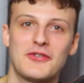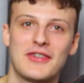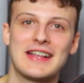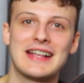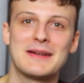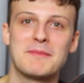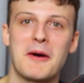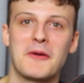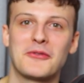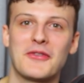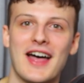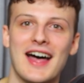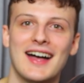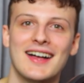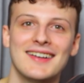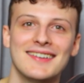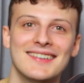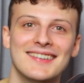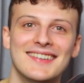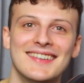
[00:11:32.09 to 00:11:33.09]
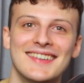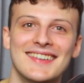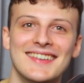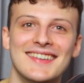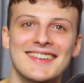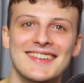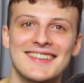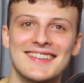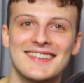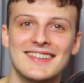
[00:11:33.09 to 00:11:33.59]
you think about that?
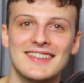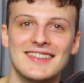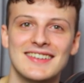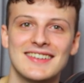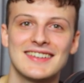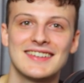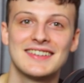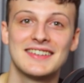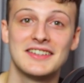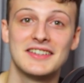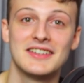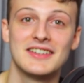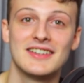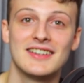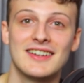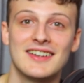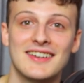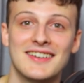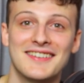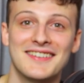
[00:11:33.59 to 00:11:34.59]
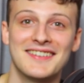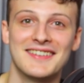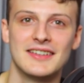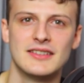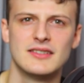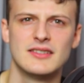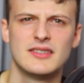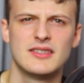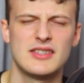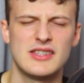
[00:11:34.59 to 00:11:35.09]
Yummy.
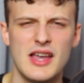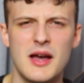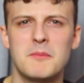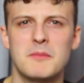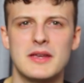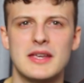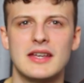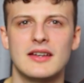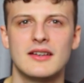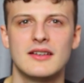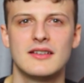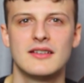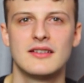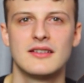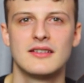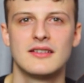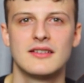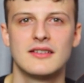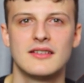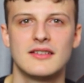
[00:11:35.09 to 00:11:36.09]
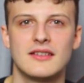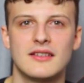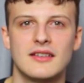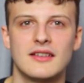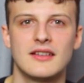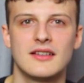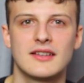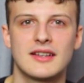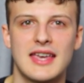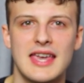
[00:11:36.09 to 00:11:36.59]
Yummy.
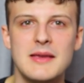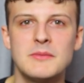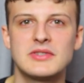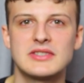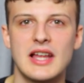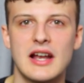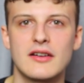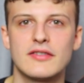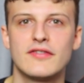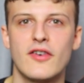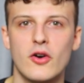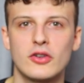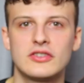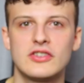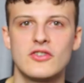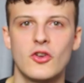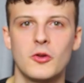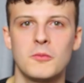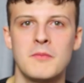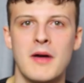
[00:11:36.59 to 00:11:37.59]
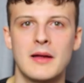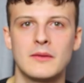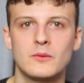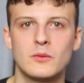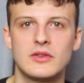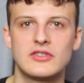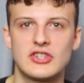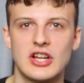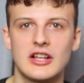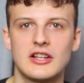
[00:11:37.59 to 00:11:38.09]
Keemstar, a 40 year old man
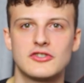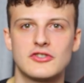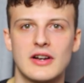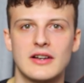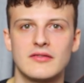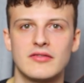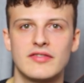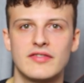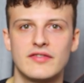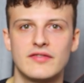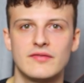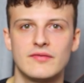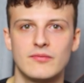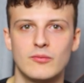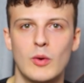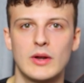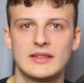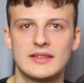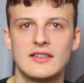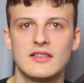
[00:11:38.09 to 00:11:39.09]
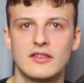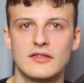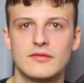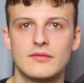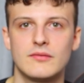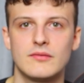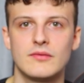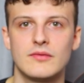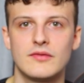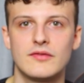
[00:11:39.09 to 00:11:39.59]
with children wanting to
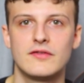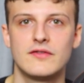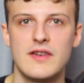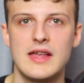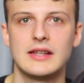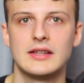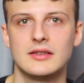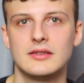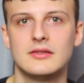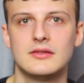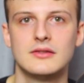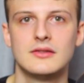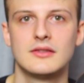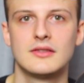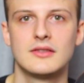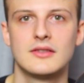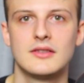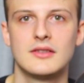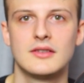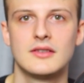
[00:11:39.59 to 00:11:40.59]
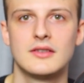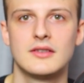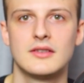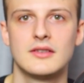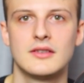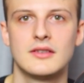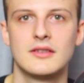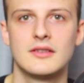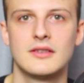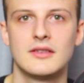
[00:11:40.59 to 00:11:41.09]
fill.
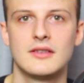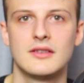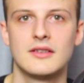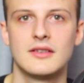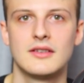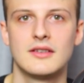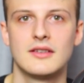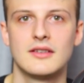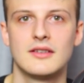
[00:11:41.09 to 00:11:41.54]
Children.